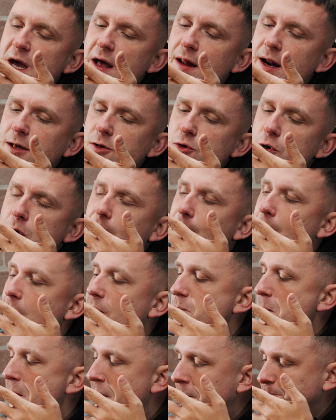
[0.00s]
Get that York
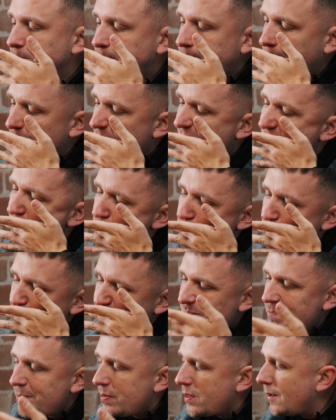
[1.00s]
off me.
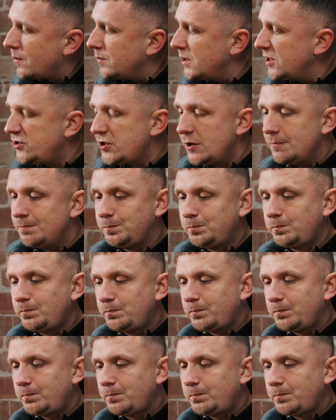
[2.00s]
Listen,